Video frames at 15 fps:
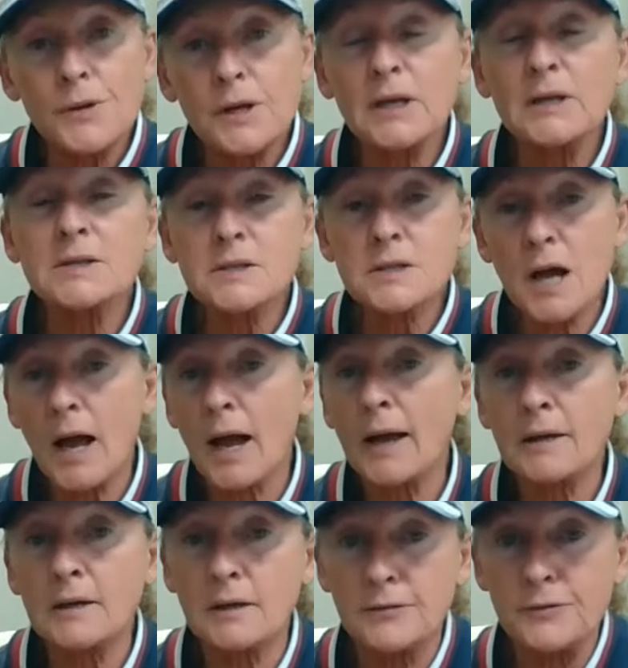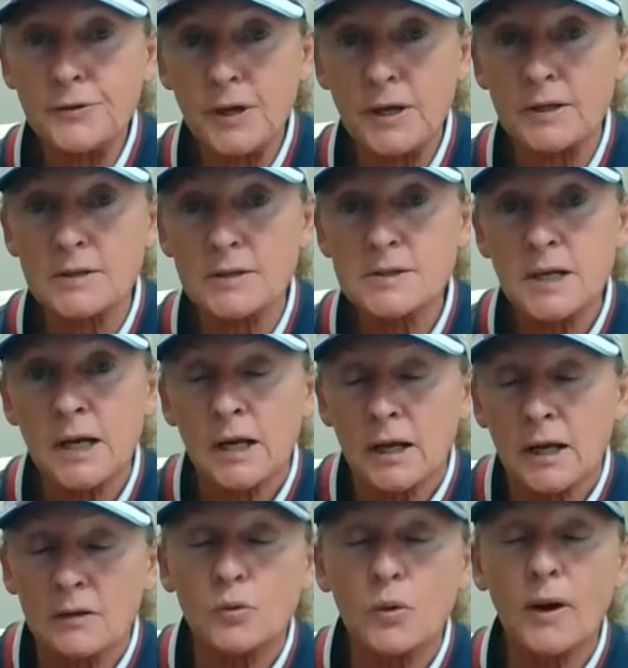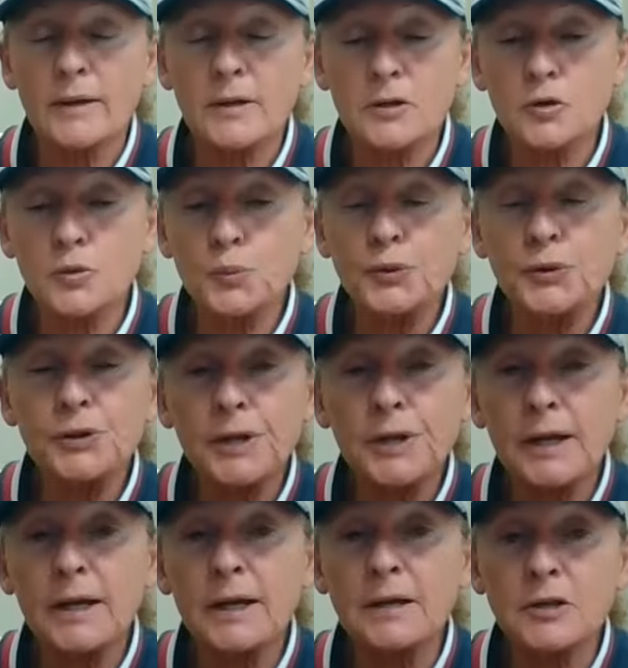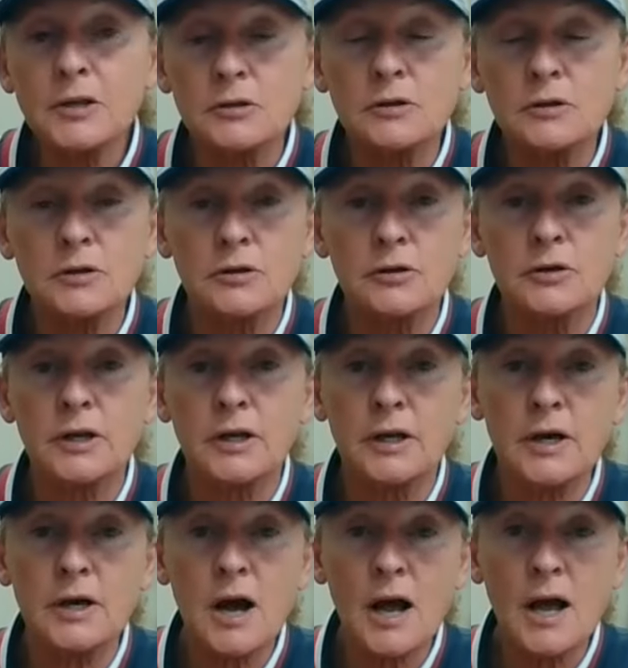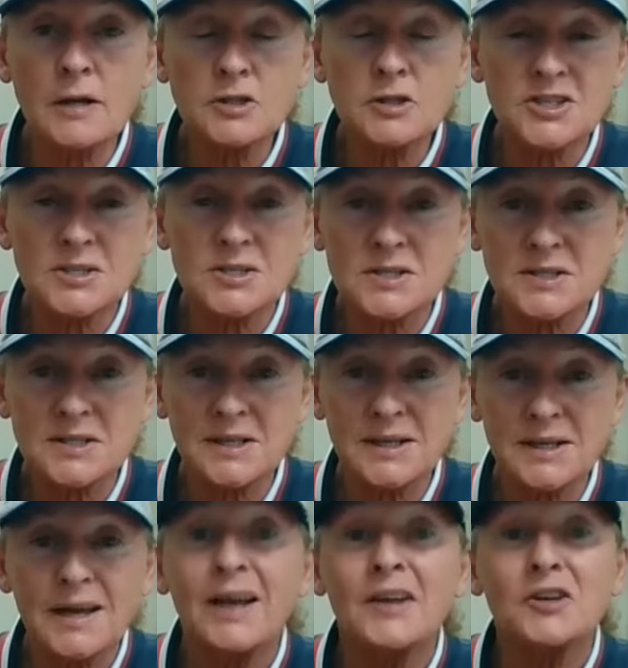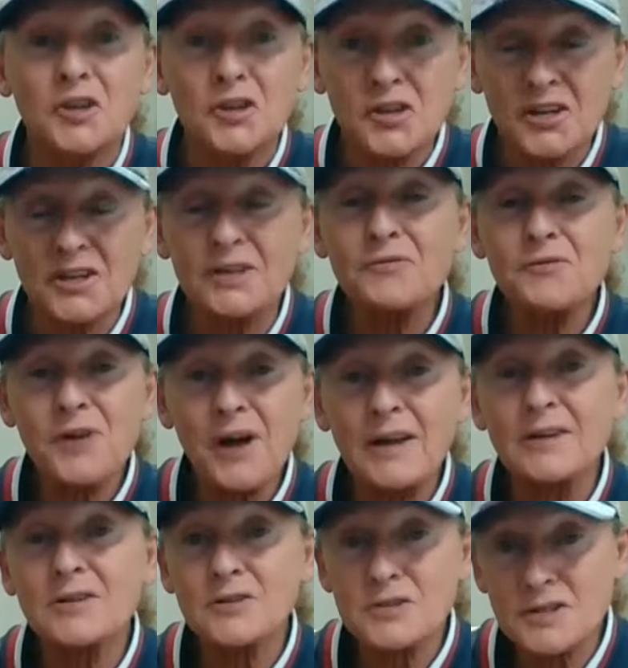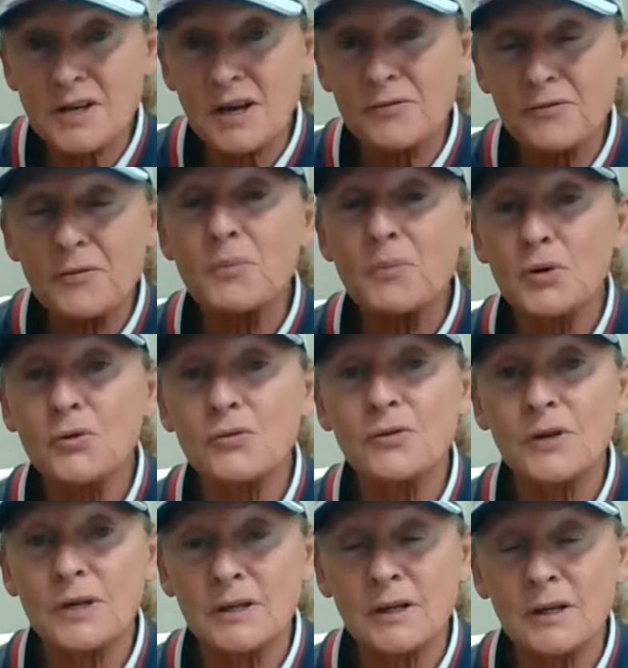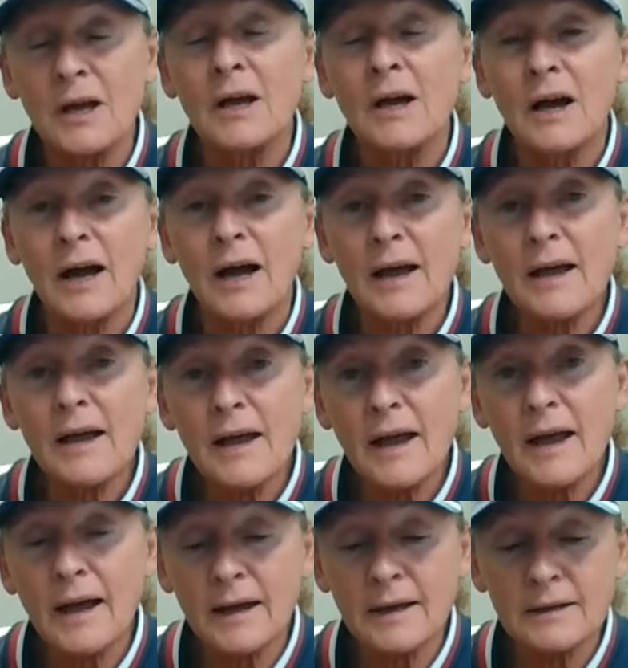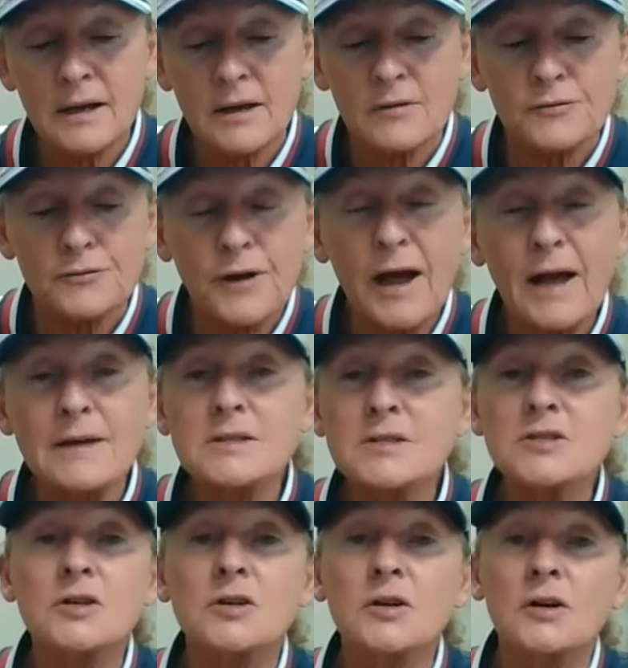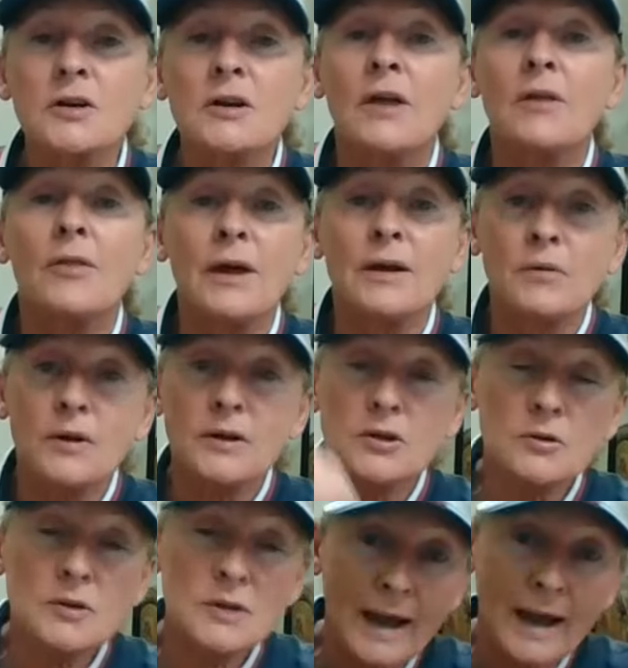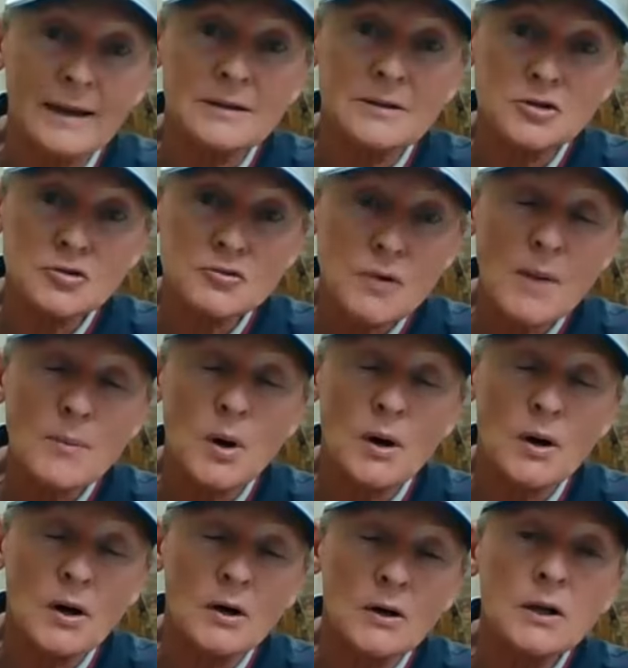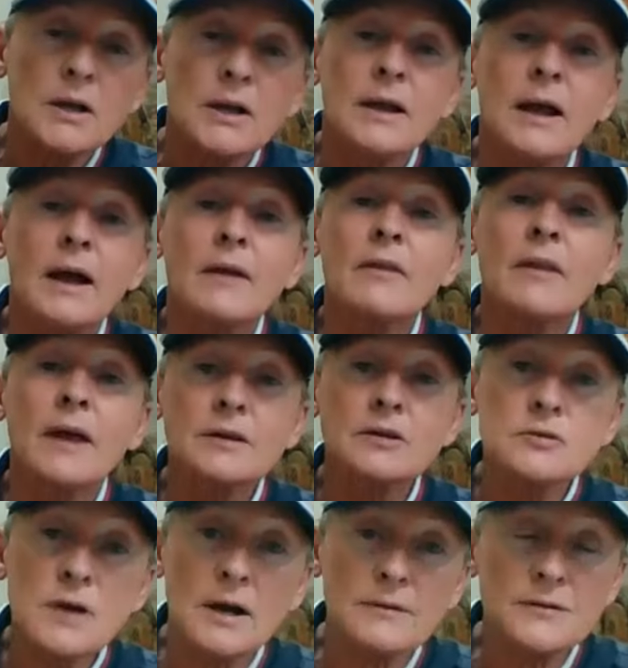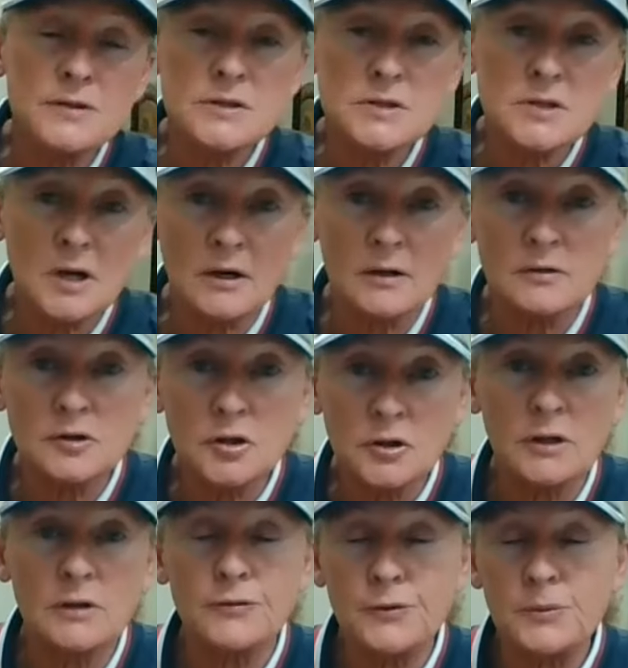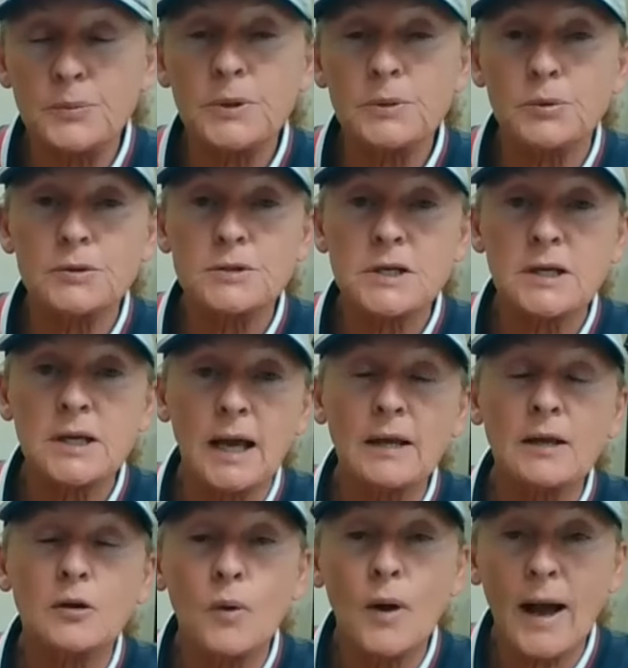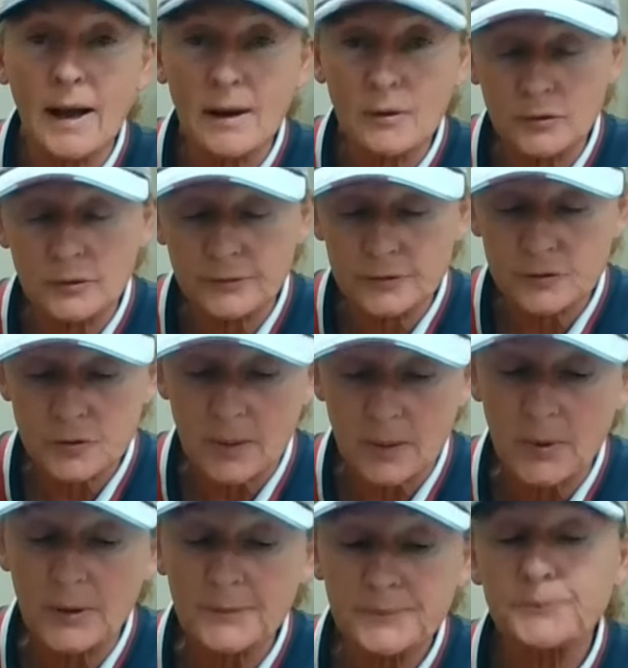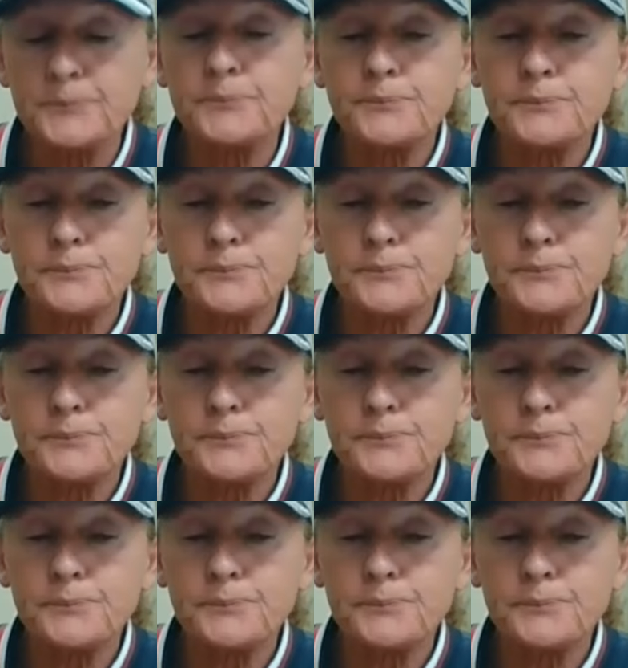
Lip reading: These kind of things. When you plan your learning consciously, you're going to find yourself moving ahead faster than when you get in trouble, and then you have to start looking for people to get you out of trouble.